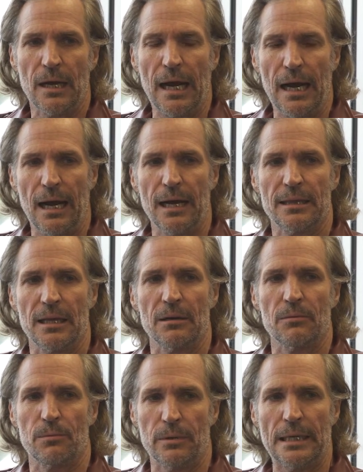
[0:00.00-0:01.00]
I think
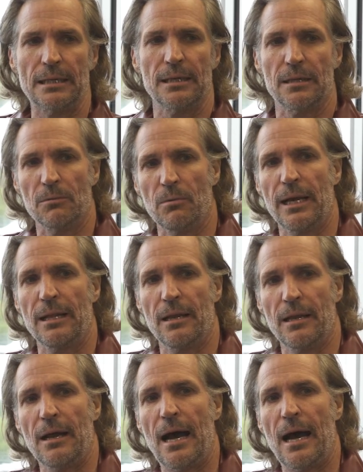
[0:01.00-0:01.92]
really the way that